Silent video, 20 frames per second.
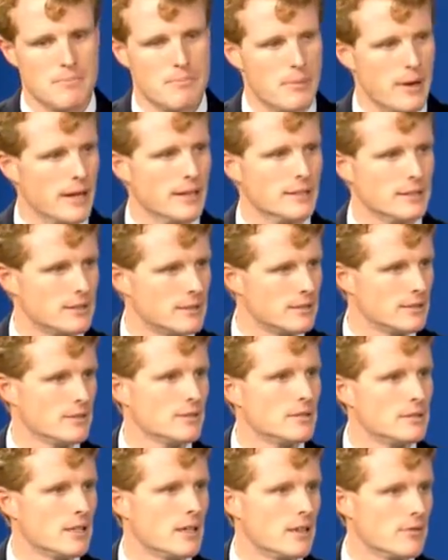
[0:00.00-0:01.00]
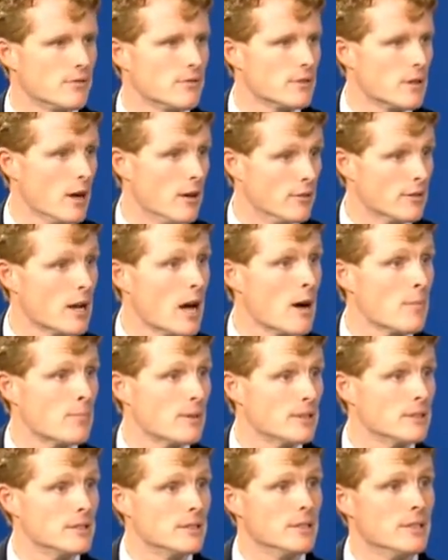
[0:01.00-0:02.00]
base set of
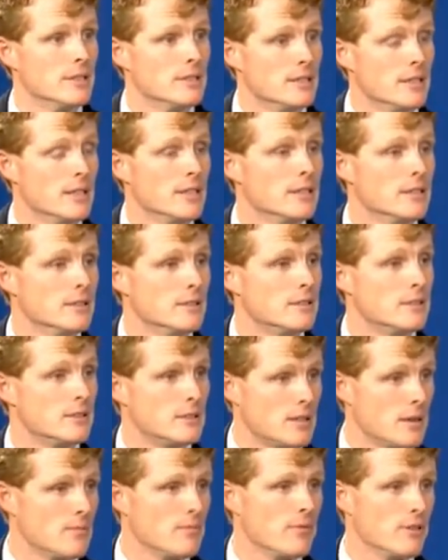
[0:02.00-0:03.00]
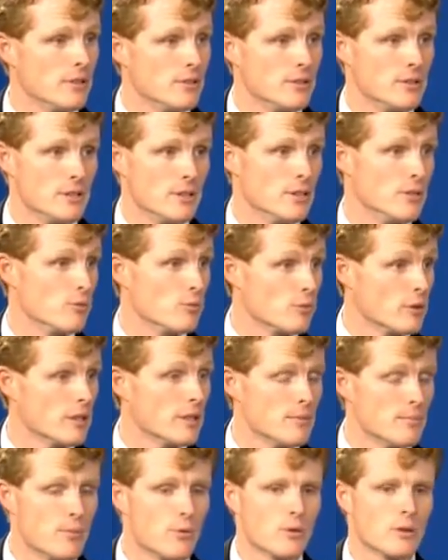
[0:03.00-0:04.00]
competencies in STEM fields is
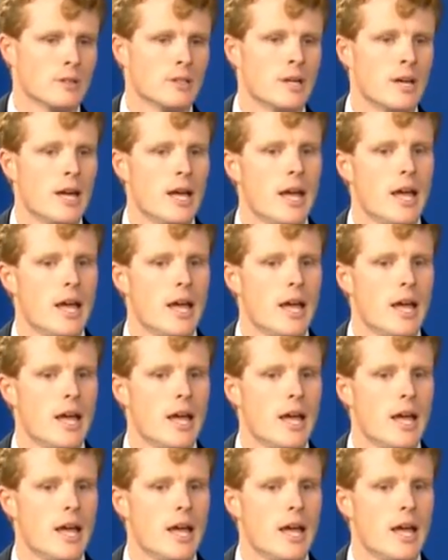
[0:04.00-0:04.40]
really important,